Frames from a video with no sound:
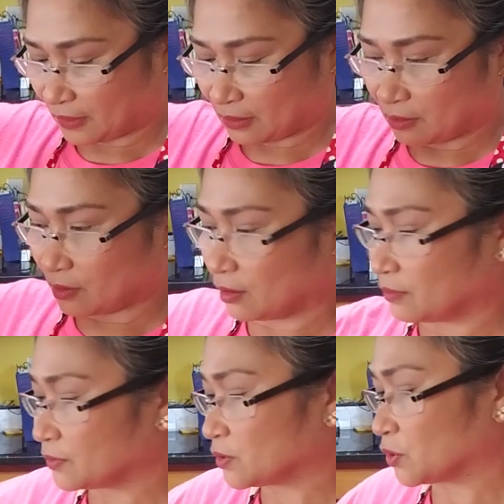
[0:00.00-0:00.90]
of
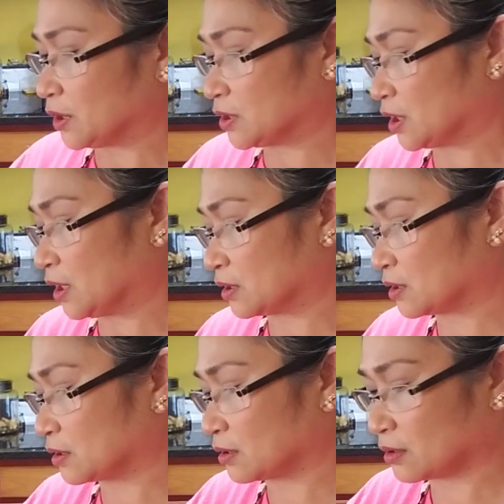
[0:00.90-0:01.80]
soy sauce.
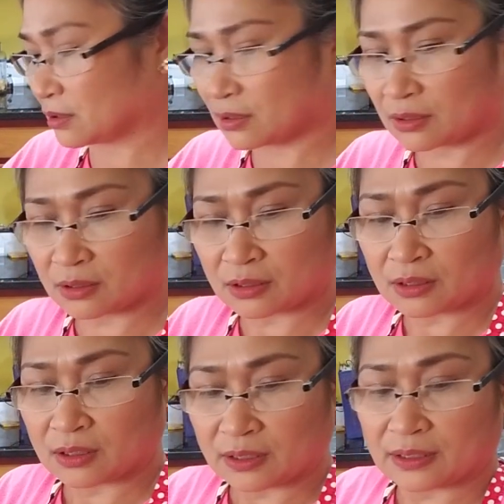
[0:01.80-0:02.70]

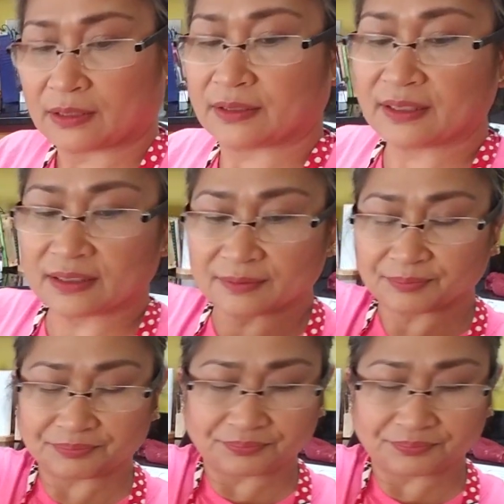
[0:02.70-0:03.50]
And then